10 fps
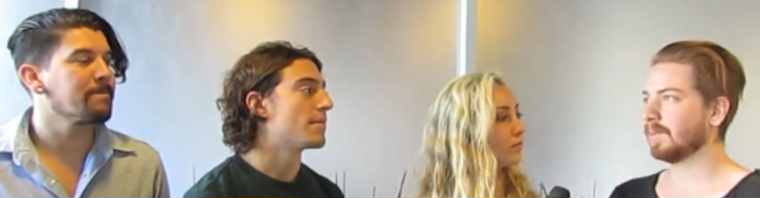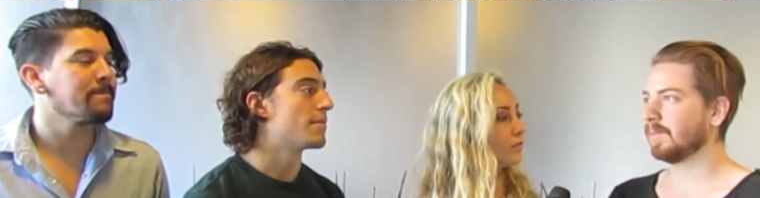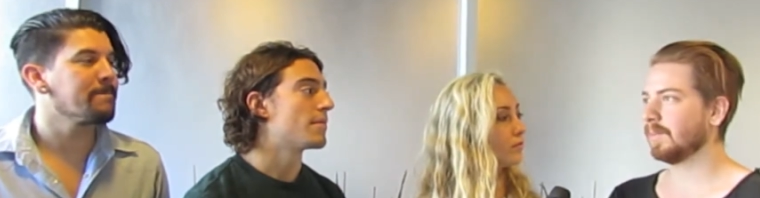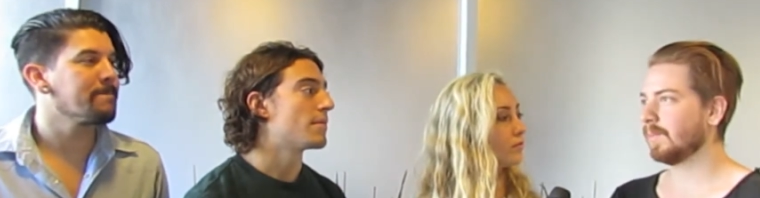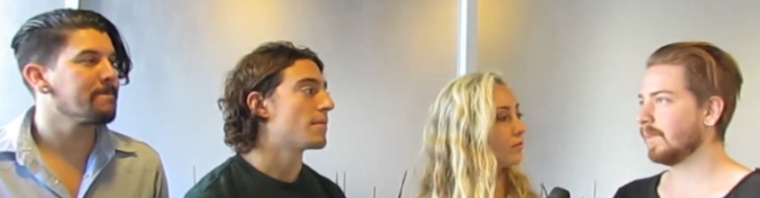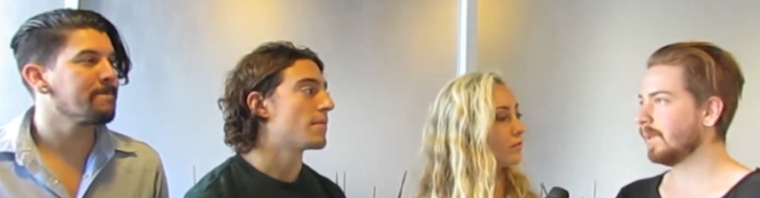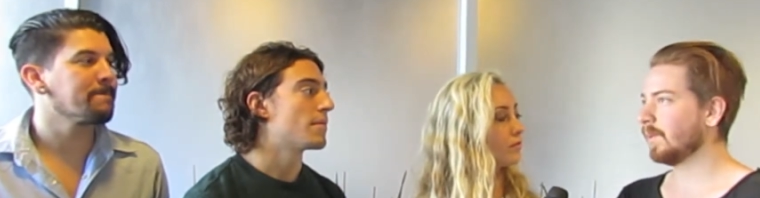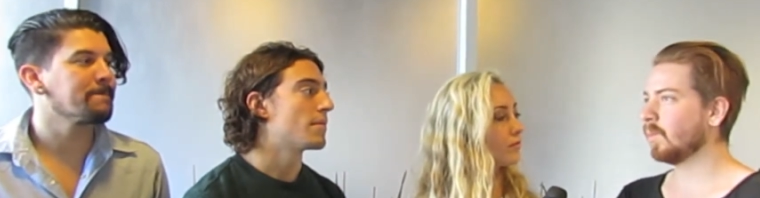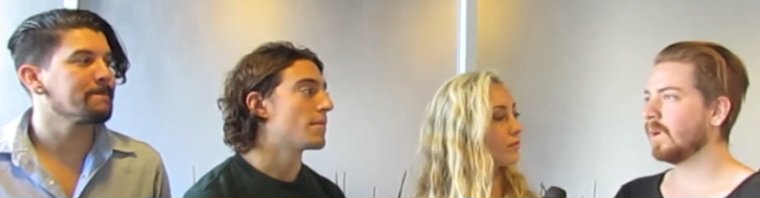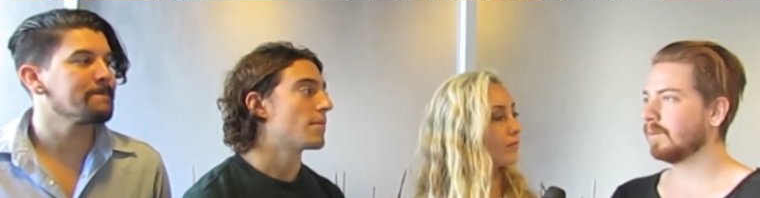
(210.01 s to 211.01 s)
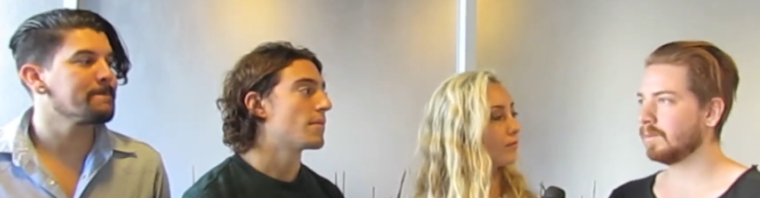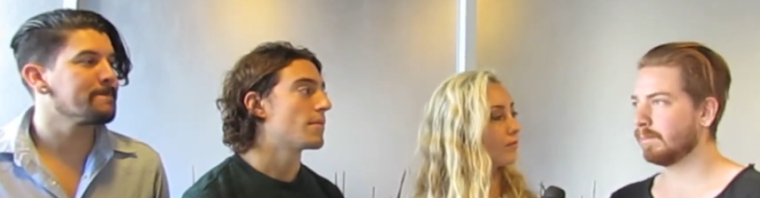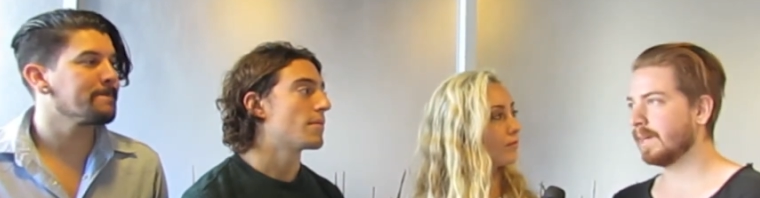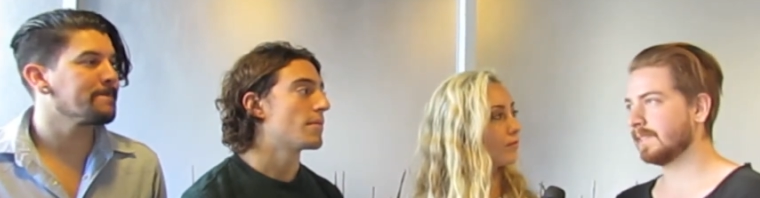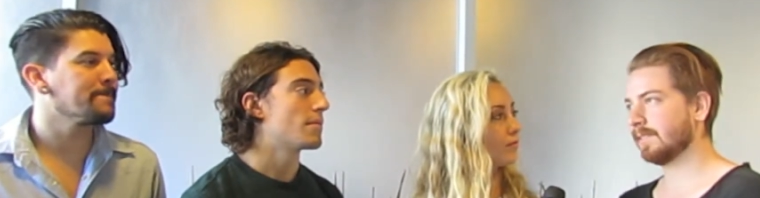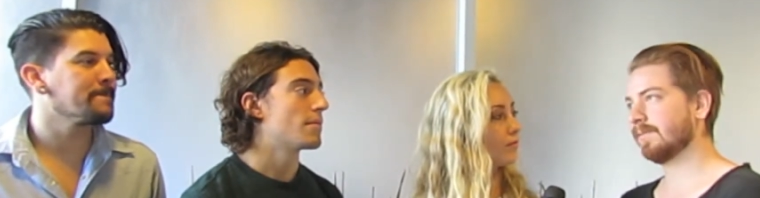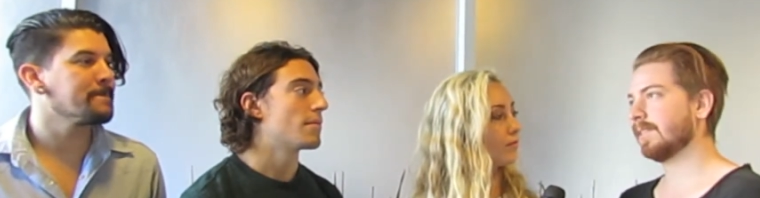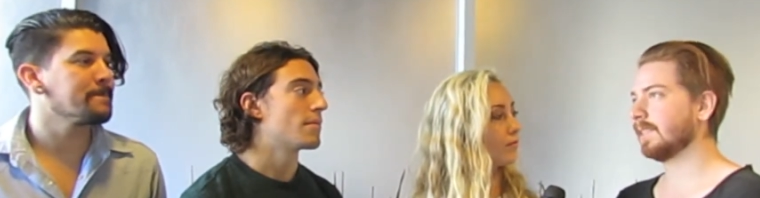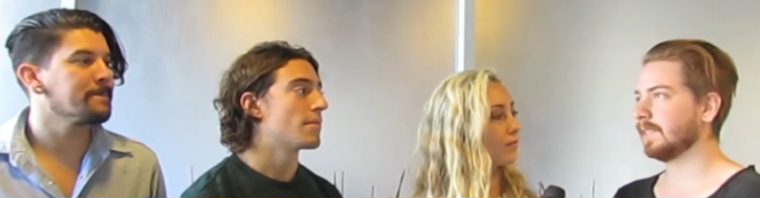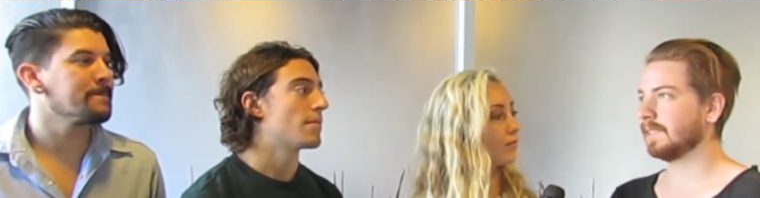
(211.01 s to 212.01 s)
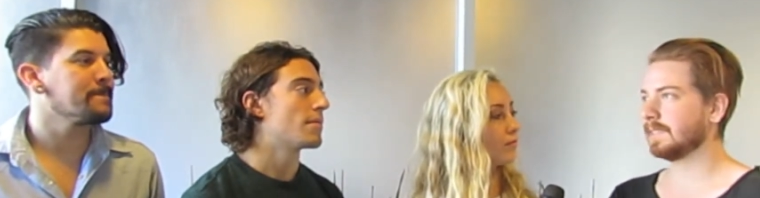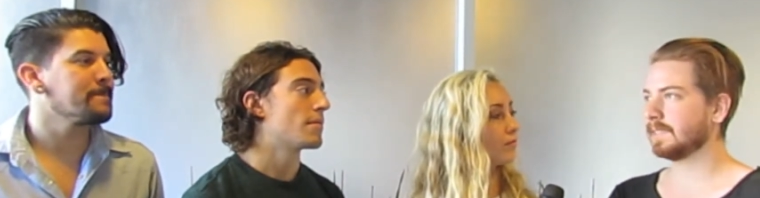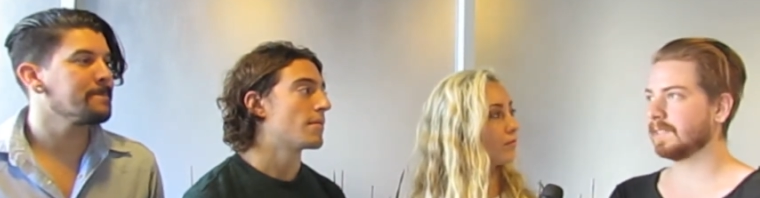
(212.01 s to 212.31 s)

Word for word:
Speaker 1: like what will best fit this